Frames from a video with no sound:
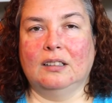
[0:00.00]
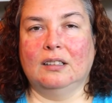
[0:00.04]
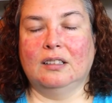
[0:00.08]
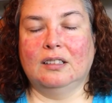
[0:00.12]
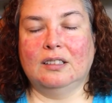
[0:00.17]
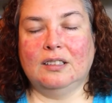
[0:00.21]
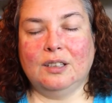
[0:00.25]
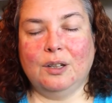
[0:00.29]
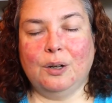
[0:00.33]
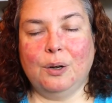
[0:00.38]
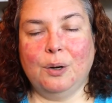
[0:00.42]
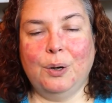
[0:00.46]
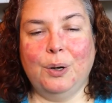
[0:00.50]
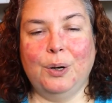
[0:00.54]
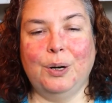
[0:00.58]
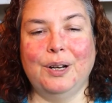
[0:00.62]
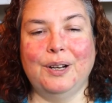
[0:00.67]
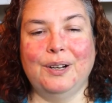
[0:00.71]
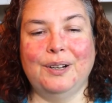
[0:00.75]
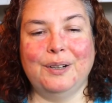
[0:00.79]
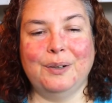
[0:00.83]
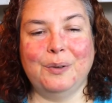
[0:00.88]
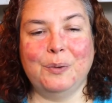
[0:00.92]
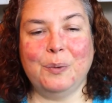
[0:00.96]
so
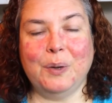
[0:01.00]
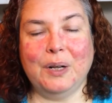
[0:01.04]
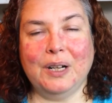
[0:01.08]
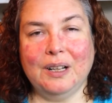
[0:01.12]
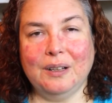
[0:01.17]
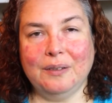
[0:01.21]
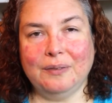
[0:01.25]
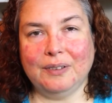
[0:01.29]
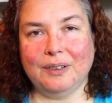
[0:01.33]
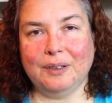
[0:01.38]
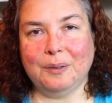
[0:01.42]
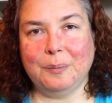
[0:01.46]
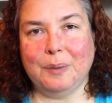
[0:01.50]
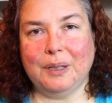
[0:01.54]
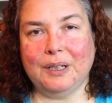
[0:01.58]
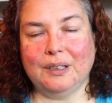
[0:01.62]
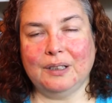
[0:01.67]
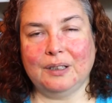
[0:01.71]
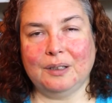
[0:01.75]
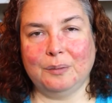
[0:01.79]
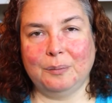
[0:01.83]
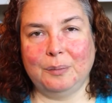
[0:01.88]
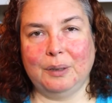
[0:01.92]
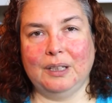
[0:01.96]
when I found
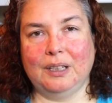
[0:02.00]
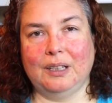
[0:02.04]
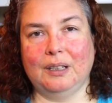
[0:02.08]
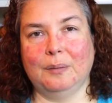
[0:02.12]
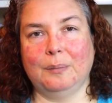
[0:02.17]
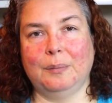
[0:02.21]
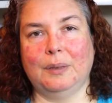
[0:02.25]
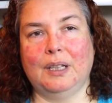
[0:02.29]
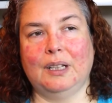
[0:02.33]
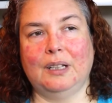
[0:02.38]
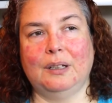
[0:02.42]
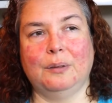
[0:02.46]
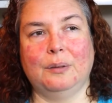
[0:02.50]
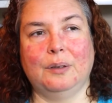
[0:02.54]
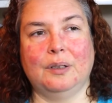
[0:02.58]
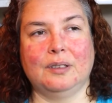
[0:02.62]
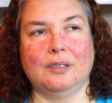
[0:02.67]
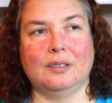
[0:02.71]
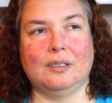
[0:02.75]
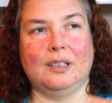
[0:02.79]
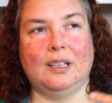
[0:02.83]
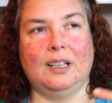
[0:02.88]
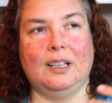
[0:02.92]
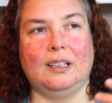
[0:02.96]
Medical Medium, then it
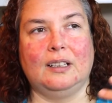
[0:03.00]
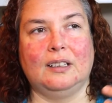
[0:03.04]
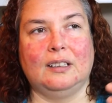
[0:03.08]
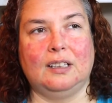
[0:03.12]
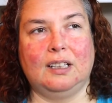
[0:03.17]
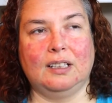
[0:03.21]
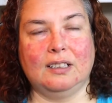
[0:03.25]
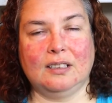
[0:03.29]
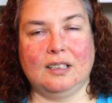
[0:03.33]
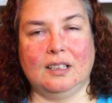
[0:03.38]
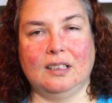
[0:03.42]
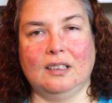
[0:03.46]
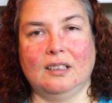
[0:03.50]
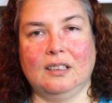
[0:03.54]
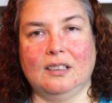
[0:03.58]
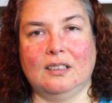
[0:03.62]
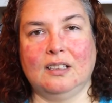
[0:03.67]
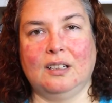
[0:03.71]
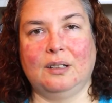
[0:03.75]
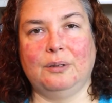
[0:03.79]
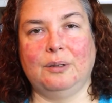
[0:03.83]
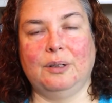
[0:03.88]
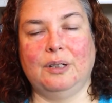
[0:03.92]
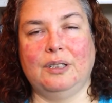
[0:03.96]
was like, let's get the
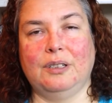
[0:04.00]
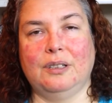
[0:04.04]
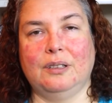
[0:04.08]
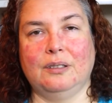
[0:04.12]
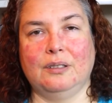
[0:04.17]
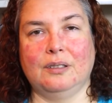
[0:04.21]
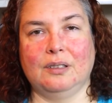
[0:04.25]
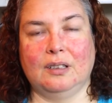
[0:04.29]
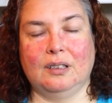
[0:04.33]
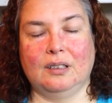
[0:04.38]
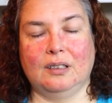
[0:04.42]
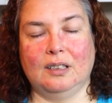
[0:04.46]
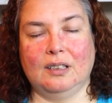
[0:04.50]
celery juice in.